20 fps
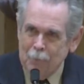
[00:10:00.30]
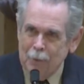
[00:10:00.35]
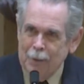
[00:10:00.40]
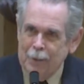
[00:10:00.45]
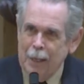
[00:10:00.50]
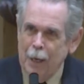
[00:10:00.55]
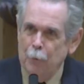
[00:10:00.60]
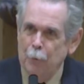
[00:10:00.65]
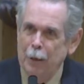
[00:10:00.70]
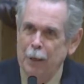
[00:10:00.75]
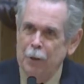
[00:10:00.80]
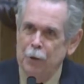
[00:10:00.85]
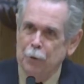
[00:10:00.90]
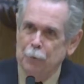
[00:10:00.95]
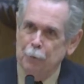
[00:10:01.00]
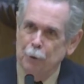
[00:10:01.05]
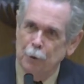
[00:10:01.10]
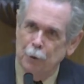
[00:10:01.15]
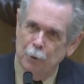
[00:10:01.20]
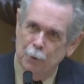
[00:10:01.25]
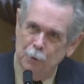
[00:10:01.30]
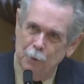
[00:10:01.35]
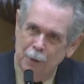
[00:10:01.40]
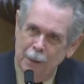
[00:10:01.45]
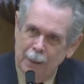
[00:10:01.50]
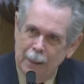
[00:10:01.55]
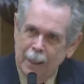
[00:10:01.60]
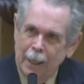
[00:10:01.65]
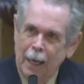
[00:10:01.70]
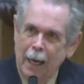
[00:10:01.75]
They went through
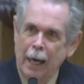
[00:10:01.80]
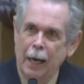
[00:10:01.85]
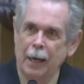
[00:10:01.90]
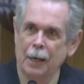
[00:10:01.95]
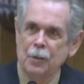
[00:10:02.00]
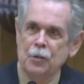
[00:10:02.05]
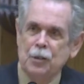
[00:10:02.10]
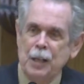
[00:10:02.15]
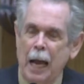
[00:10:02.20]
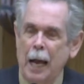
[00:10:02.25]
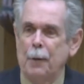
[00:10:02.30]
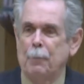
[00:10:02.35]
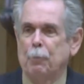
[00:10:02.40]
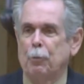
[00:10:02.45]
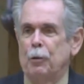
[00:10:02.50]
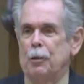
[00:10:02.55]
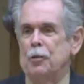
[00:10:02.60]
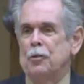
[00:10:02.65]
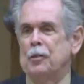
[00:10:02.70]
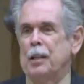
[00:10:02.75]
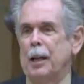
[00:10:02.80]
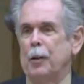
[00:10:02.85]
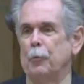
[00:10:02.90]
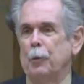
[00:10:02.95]
uh, Cyprus. They